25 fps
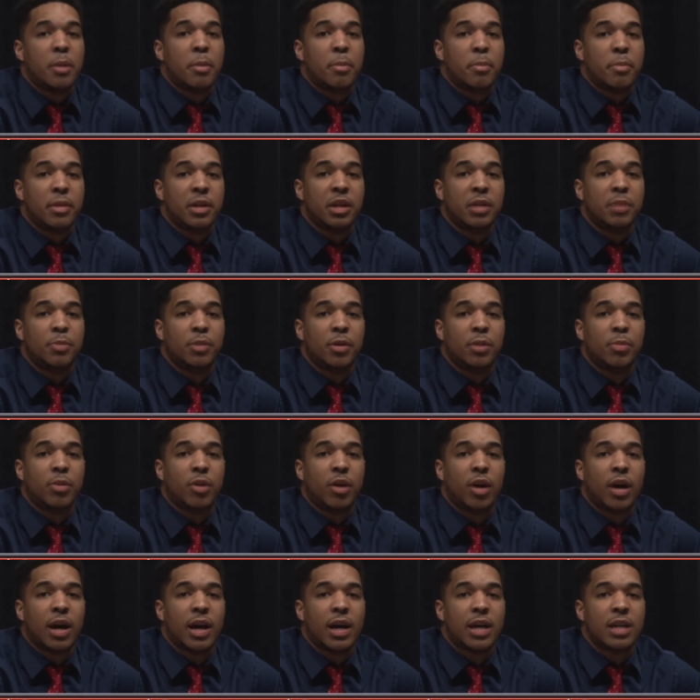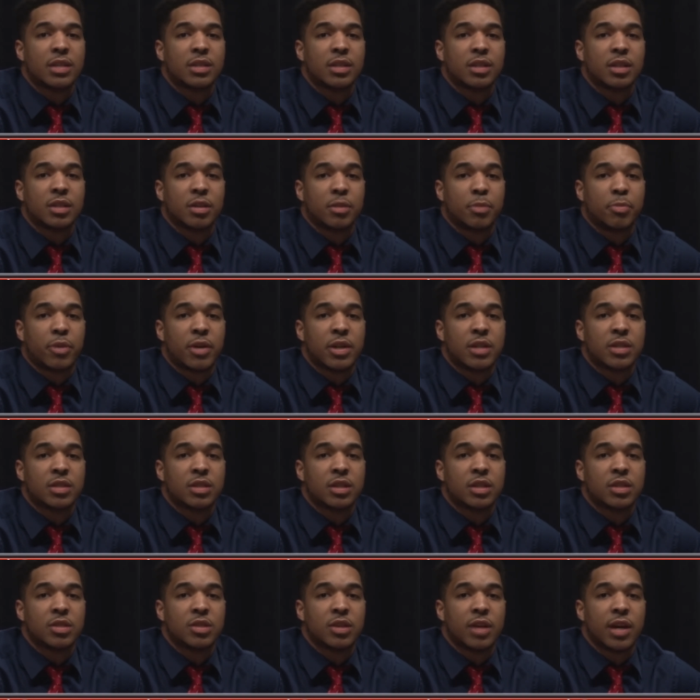Many people are asking the
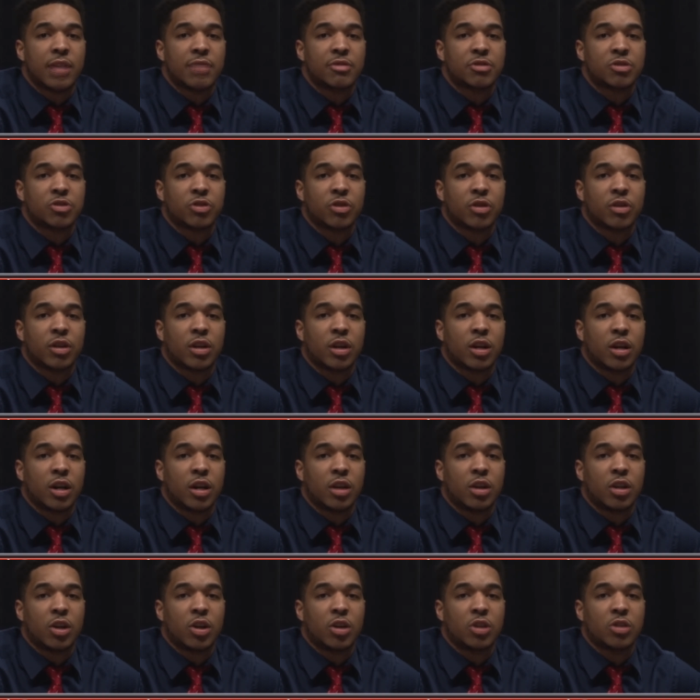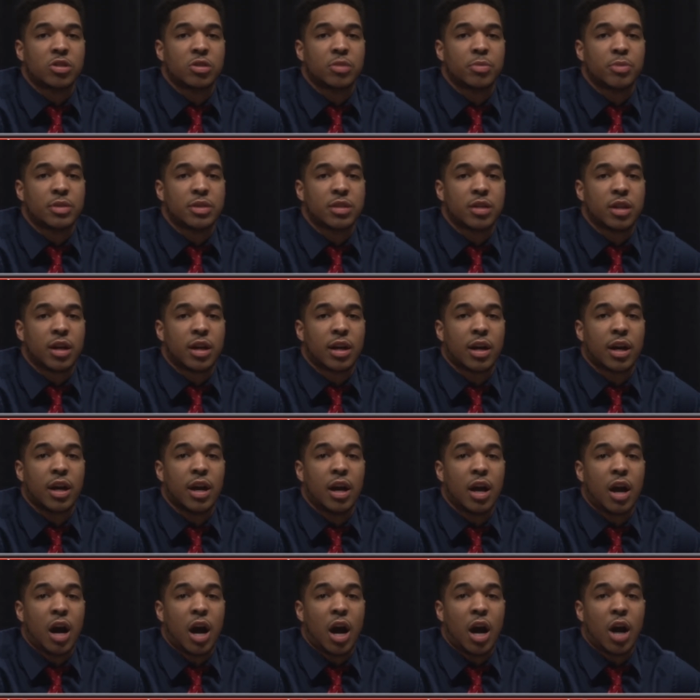president to have stricter gun laws to protect
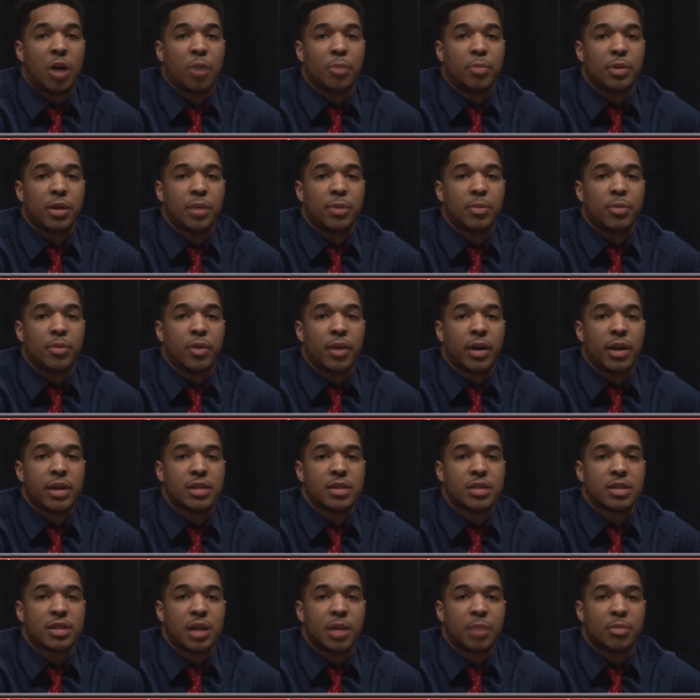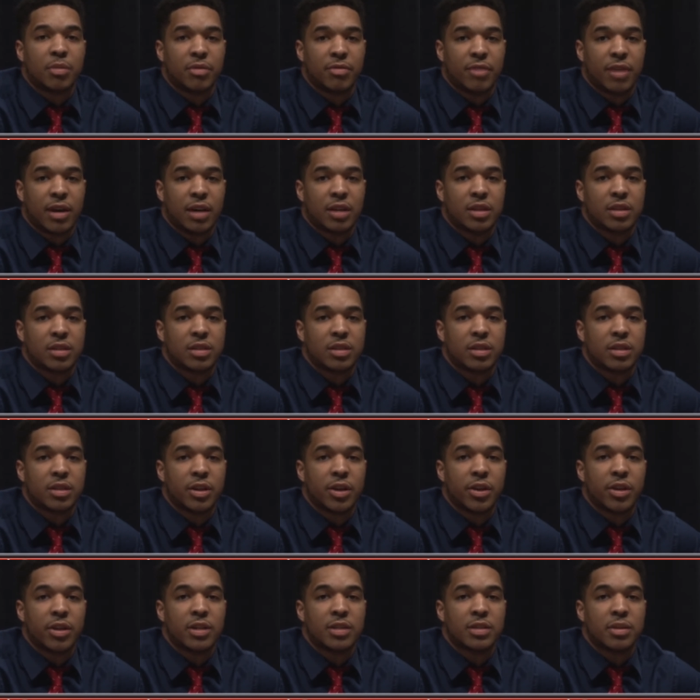our people and stop the violence.
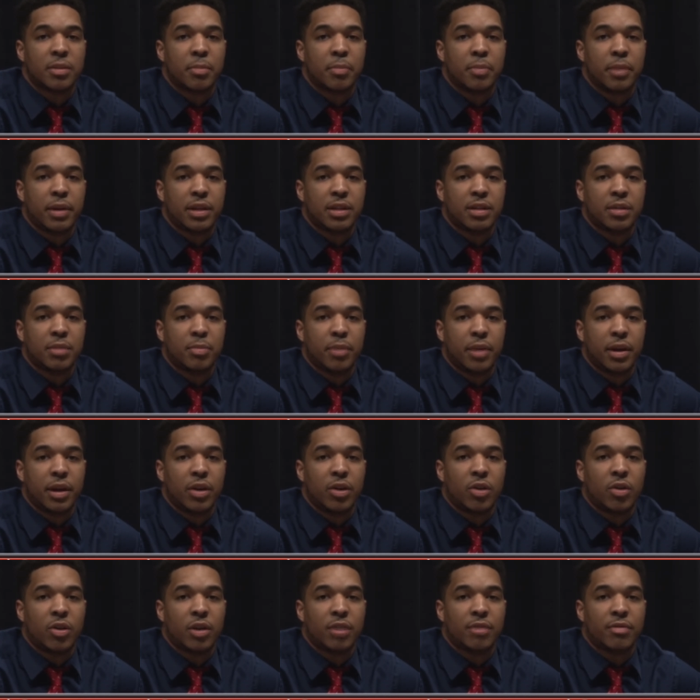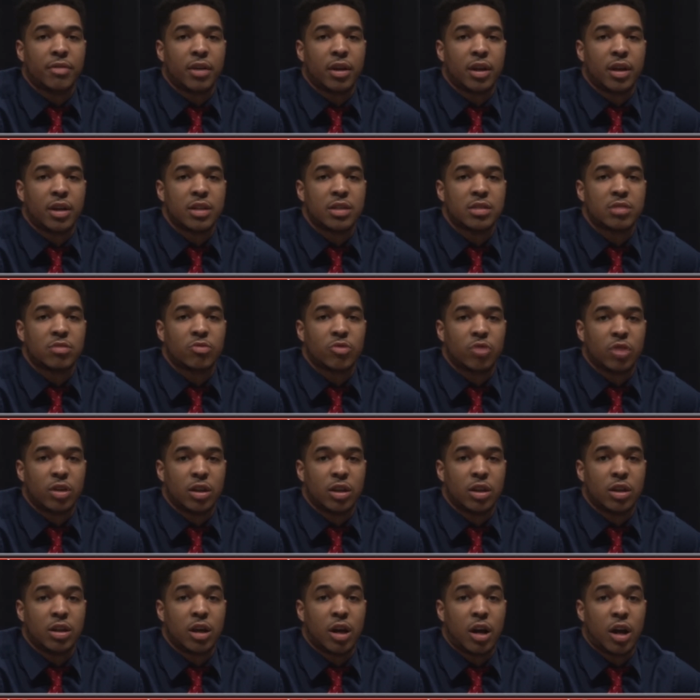There is a big debate on if guns
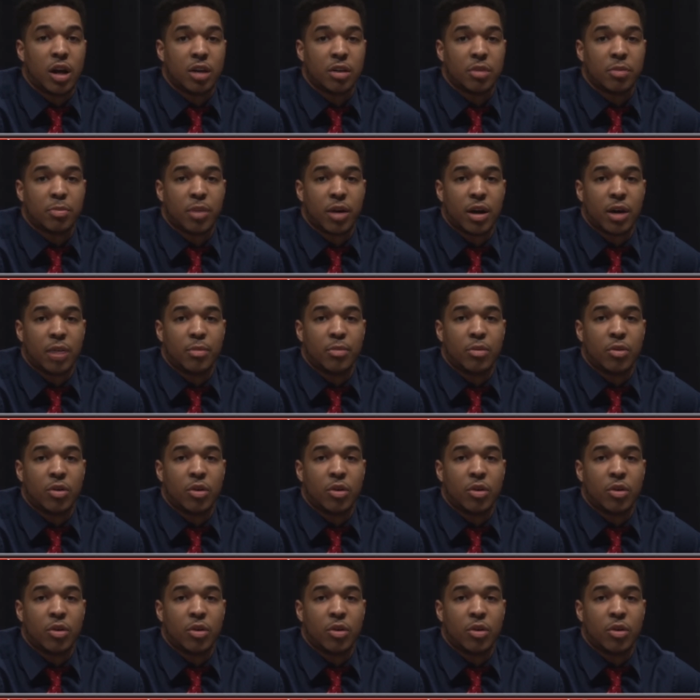really are the problem